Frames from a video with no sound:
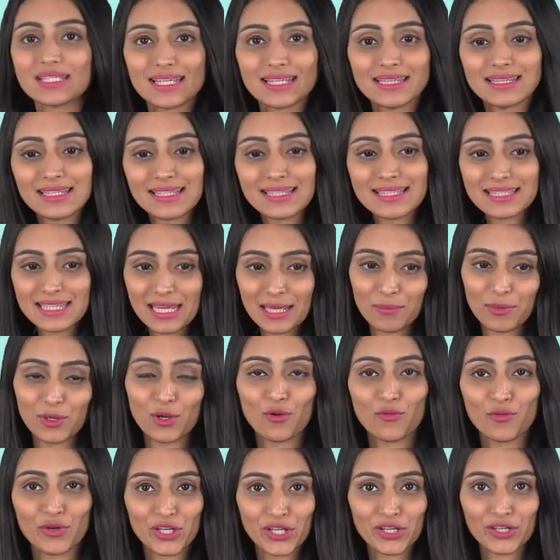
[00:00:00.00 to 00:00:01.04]
in this table
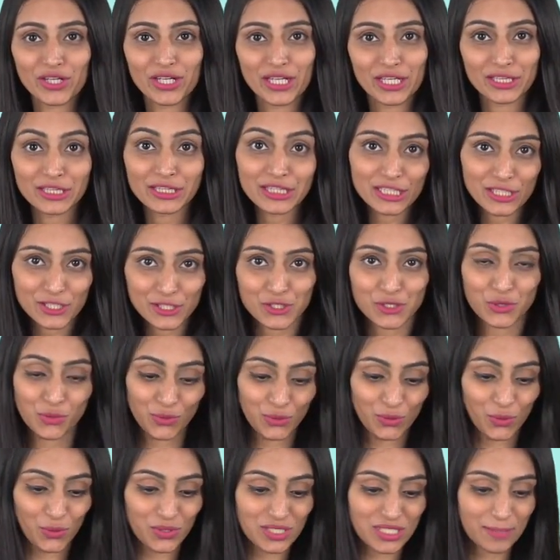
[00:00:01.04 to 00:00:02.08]
over here in these two
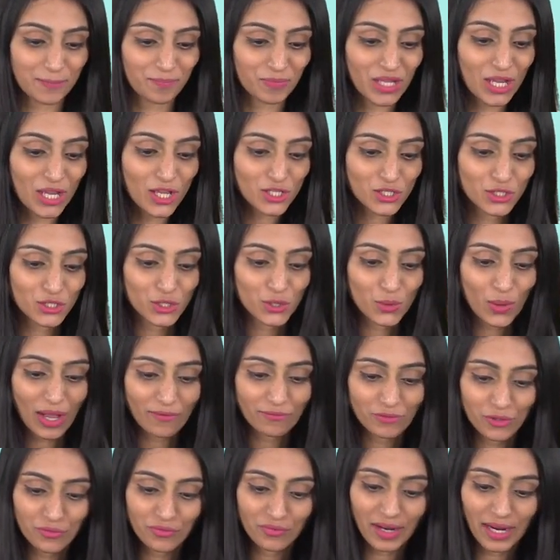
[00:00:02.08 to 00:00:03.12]
rows. So you
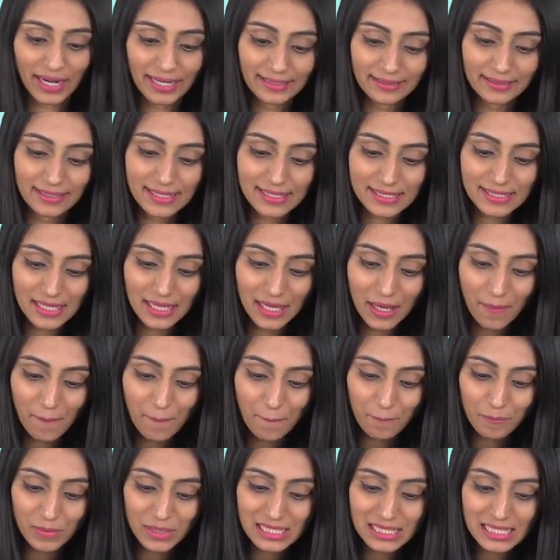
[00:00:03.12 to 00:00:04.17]
have to find this
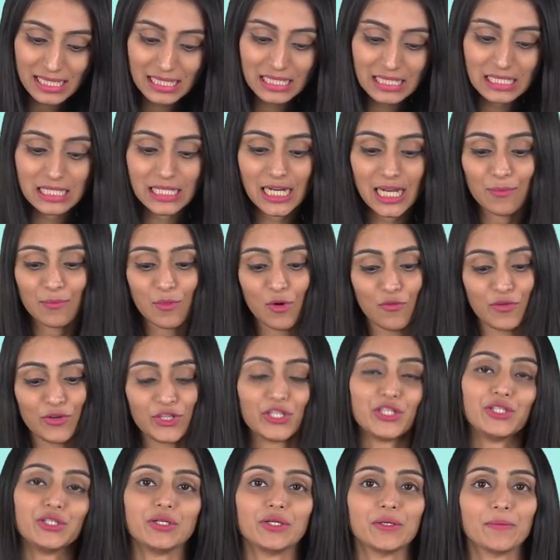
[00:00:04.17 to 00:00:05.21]
missing term over
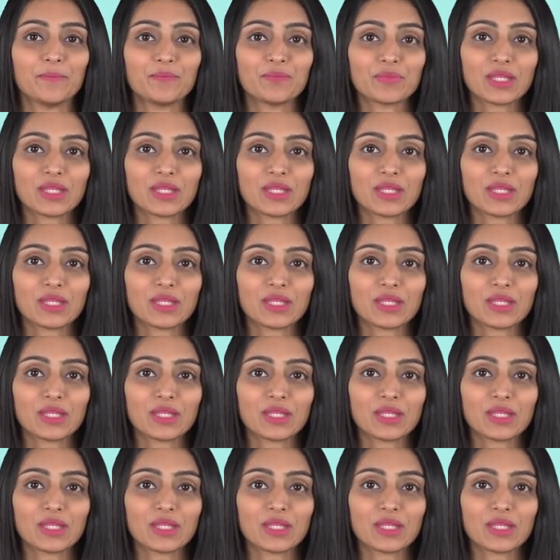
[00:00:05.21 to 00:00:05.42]
here.